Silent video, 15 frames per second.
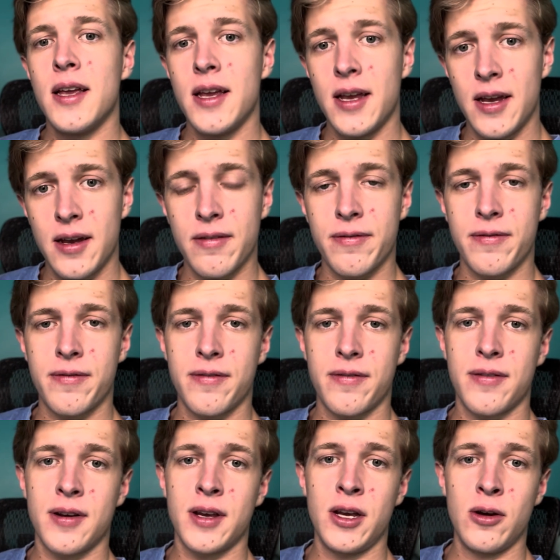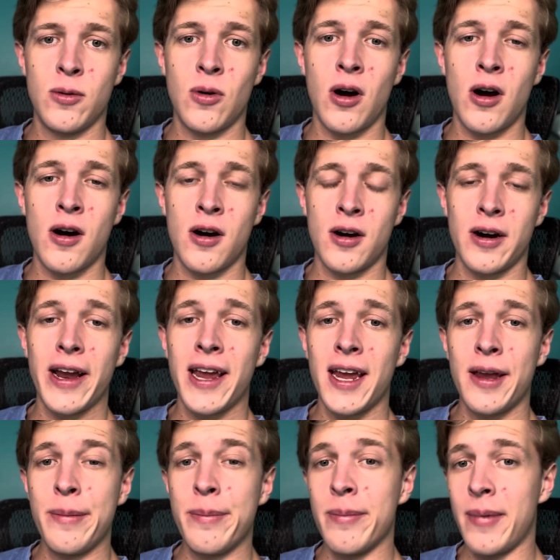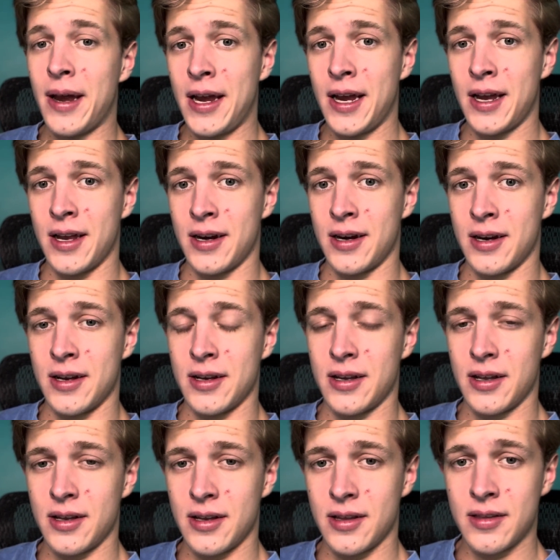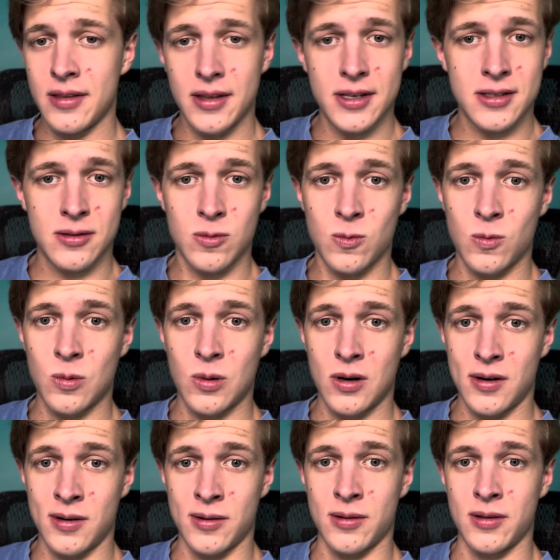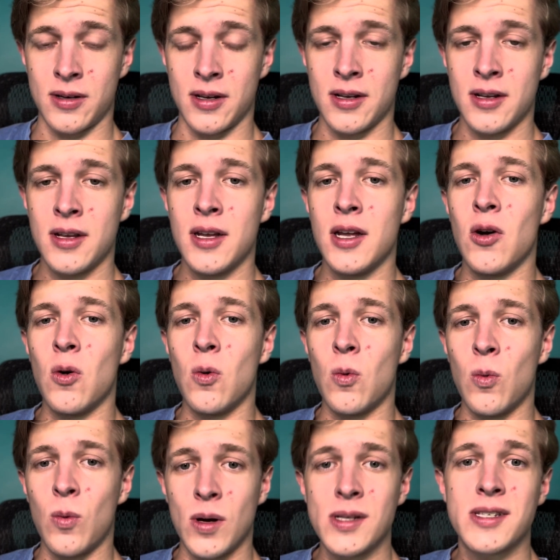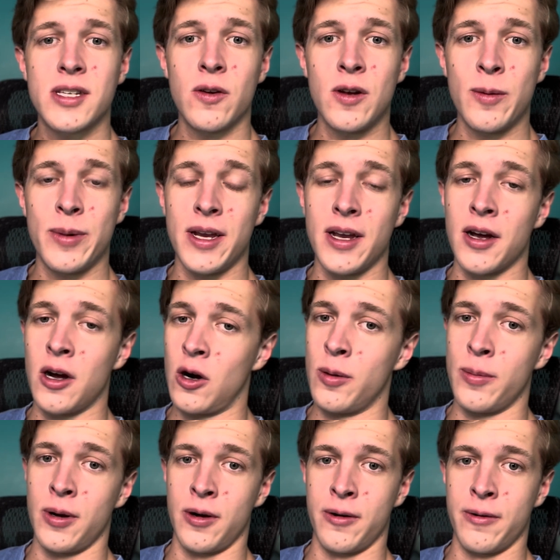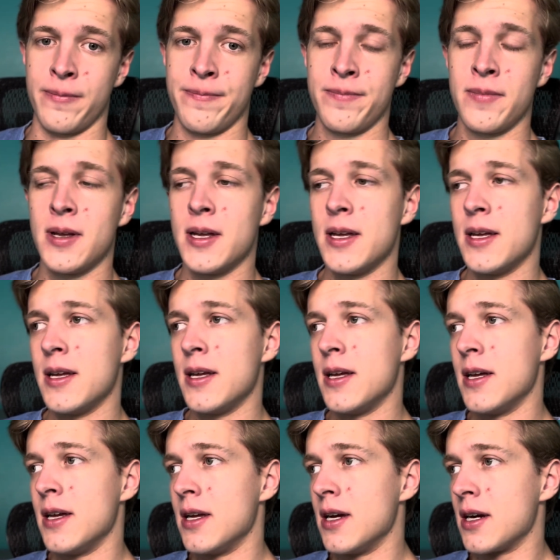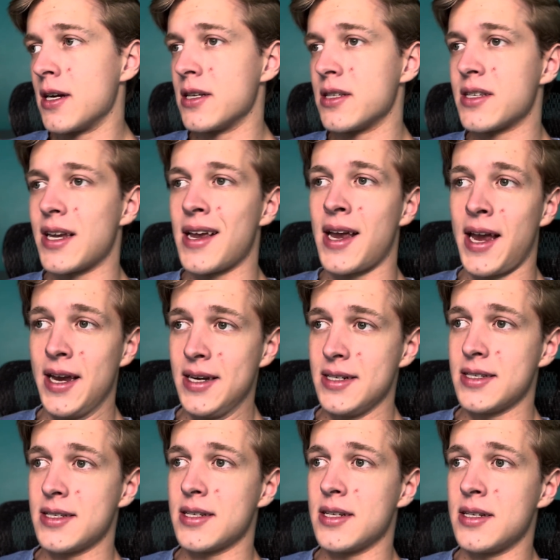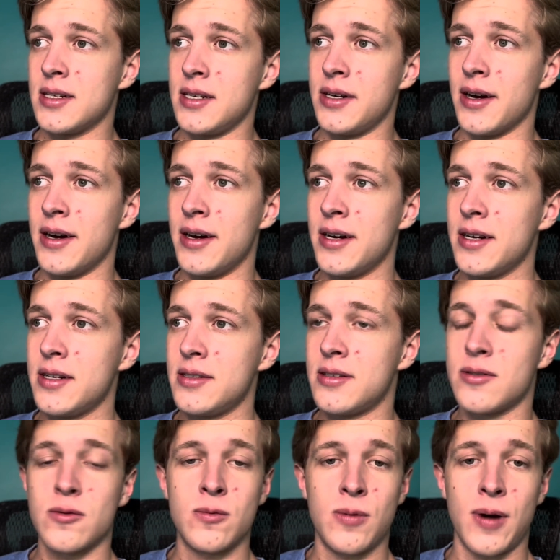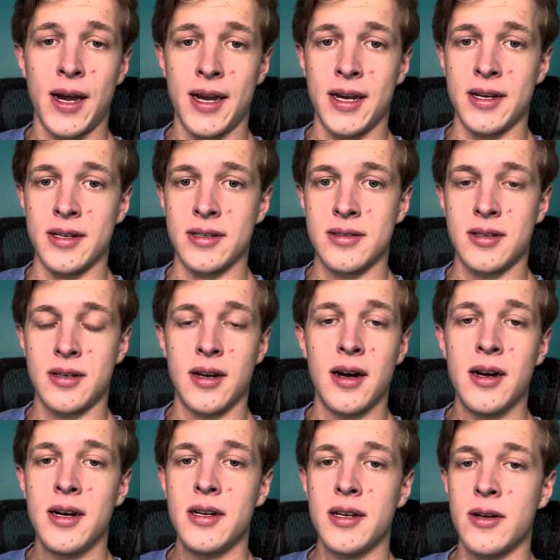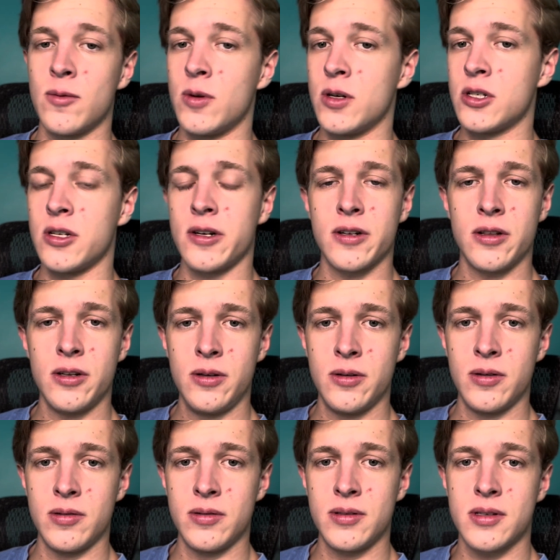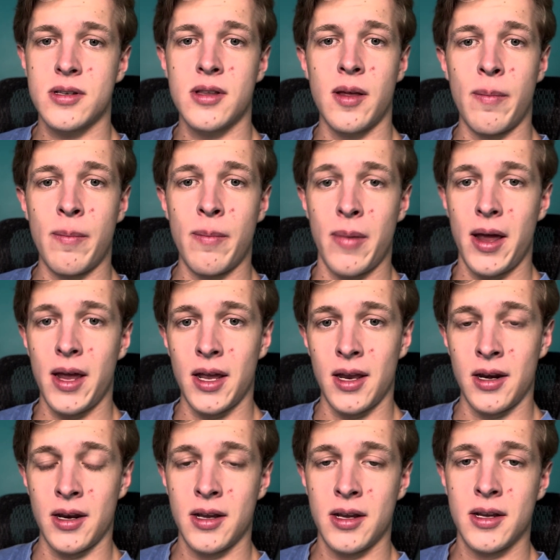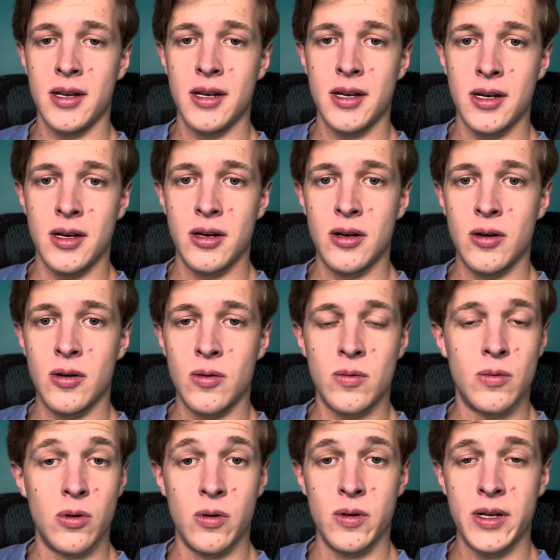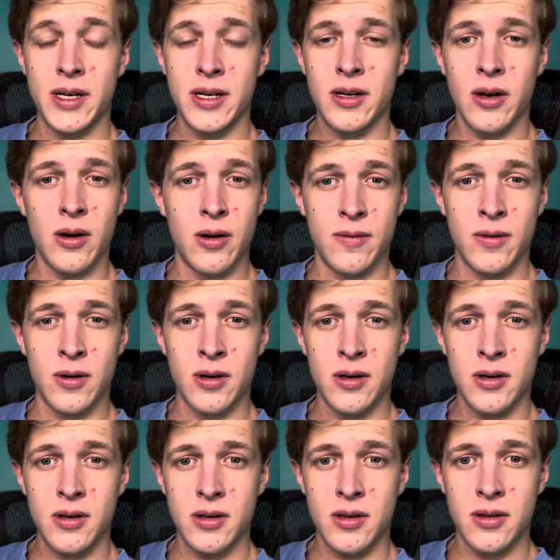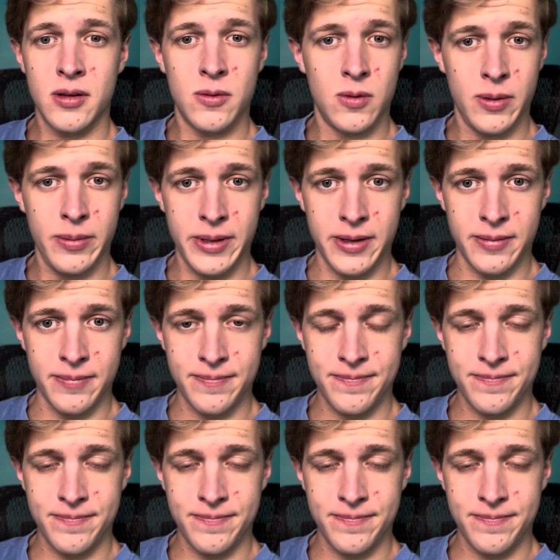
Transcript: If you are a man, this world wants you to be a homo. Because they hate God's ways, God, which includes the men ruling over the woman.